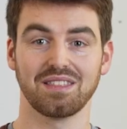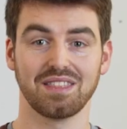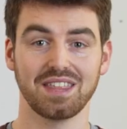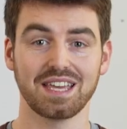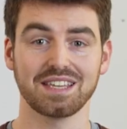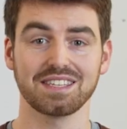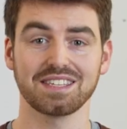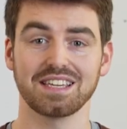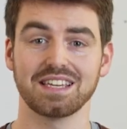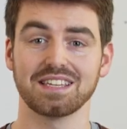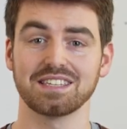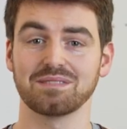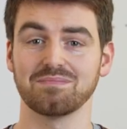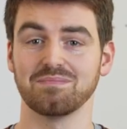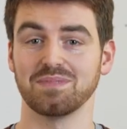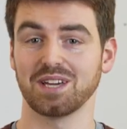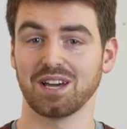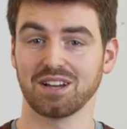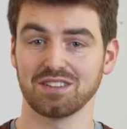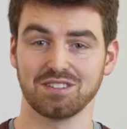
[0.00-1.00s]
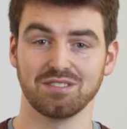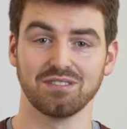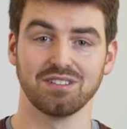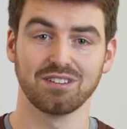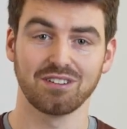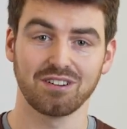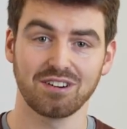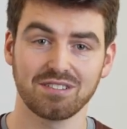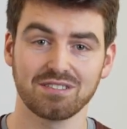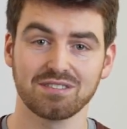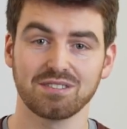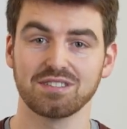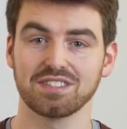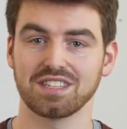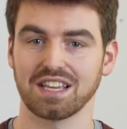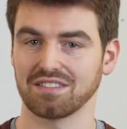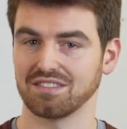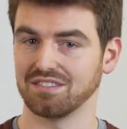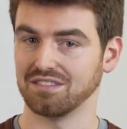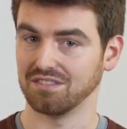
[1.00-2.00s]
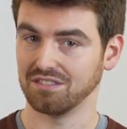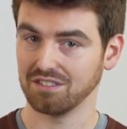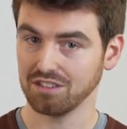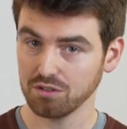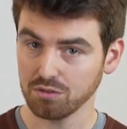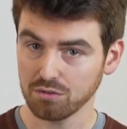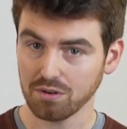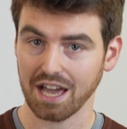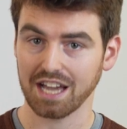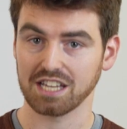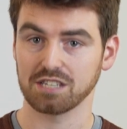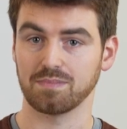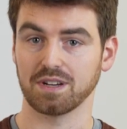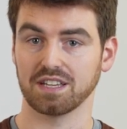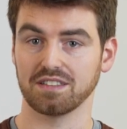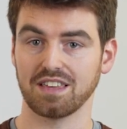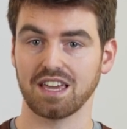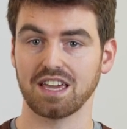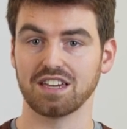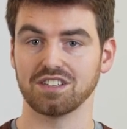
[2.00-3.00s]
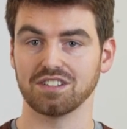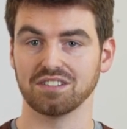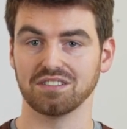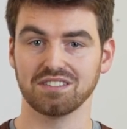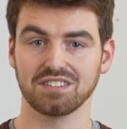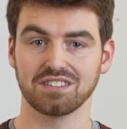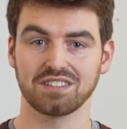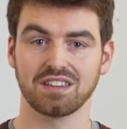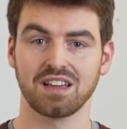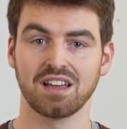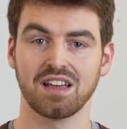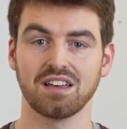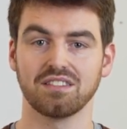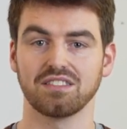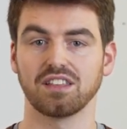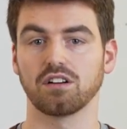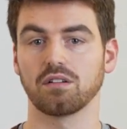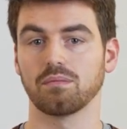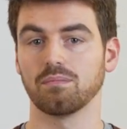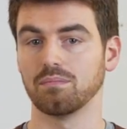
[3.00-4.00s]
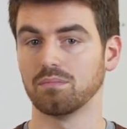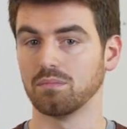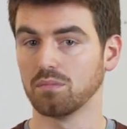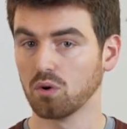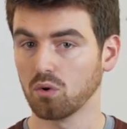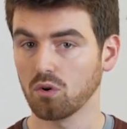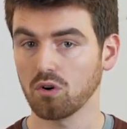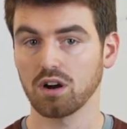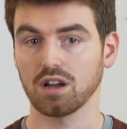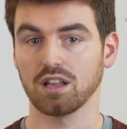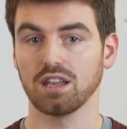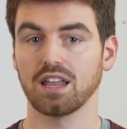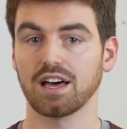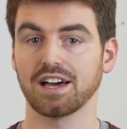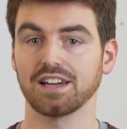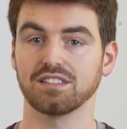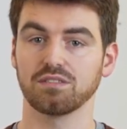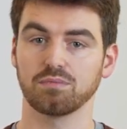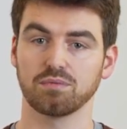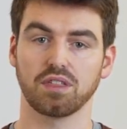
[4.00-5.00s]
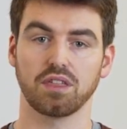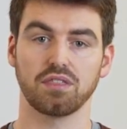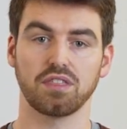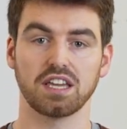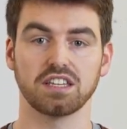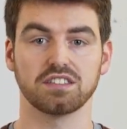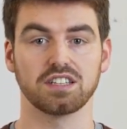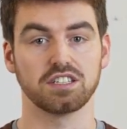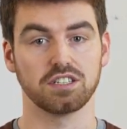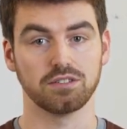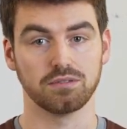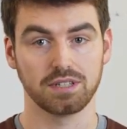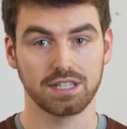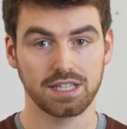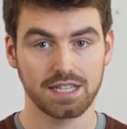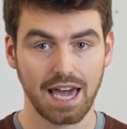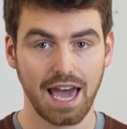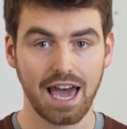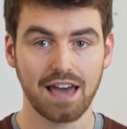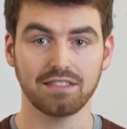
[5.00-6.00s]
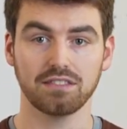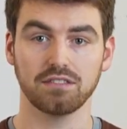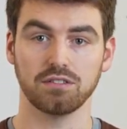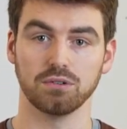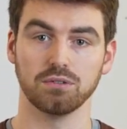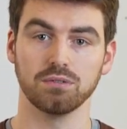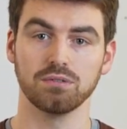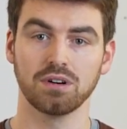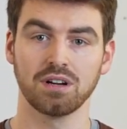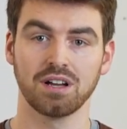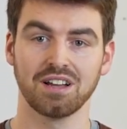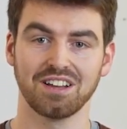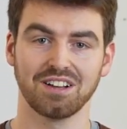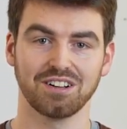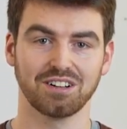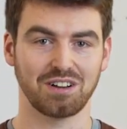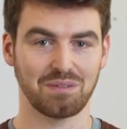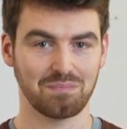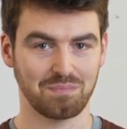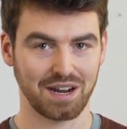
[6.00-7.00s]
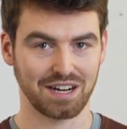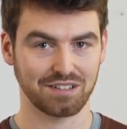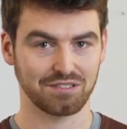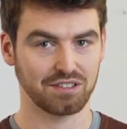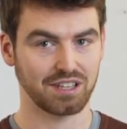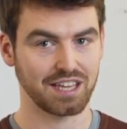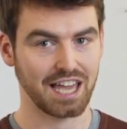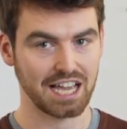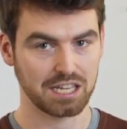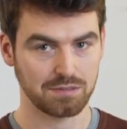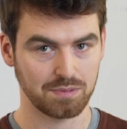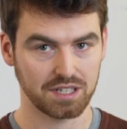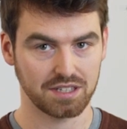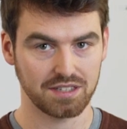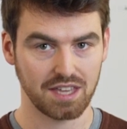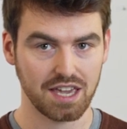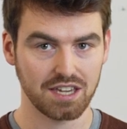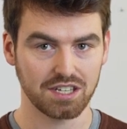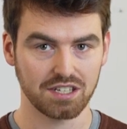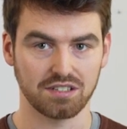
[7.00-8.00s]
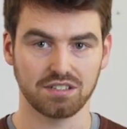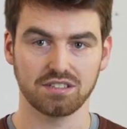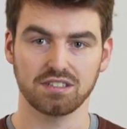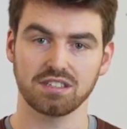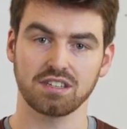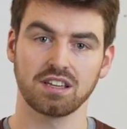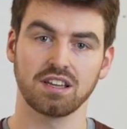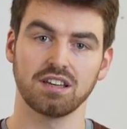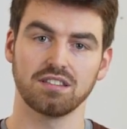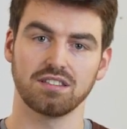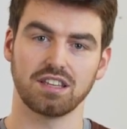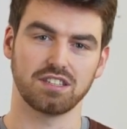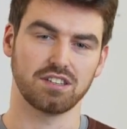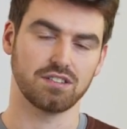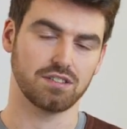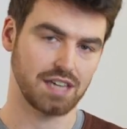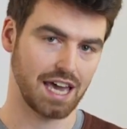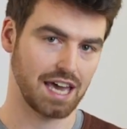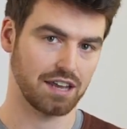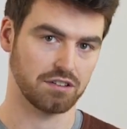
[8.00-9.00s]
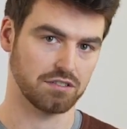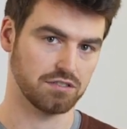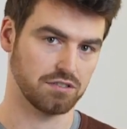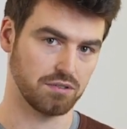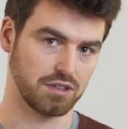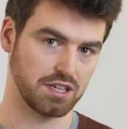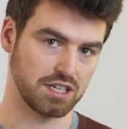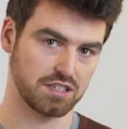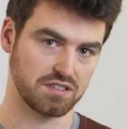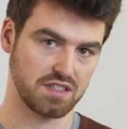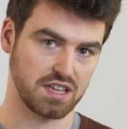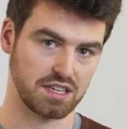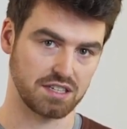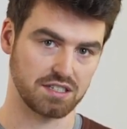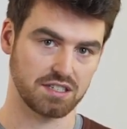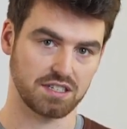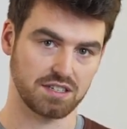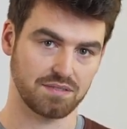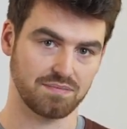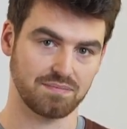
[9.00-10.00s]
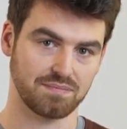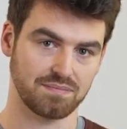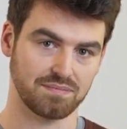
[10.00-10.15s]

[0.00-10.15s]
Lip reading: This is because you learn to set new expectations that are more aligned with the things that you can do compared to the expectations that you cannot do these things.